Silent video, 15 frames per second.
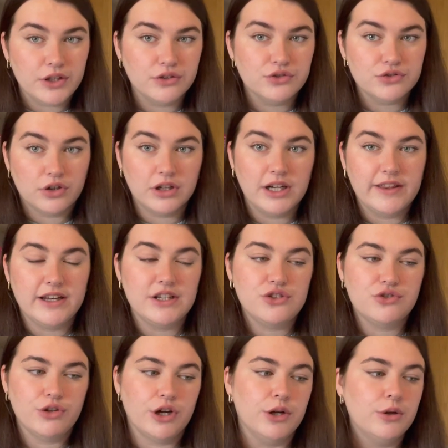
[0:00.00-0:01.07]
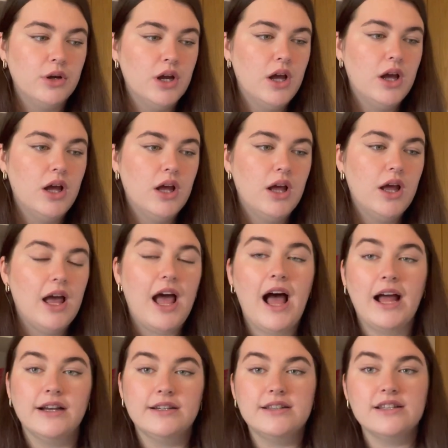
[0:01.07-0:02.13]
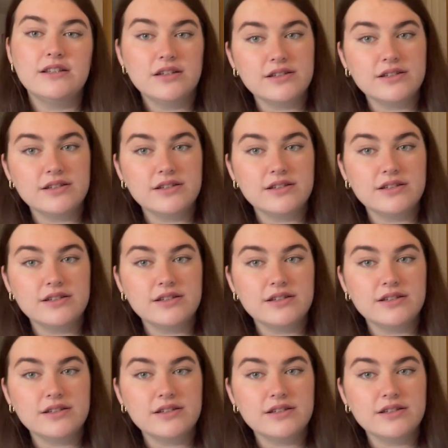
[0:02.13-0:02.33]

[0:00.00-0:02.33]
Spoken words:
strongly that it's true. And this is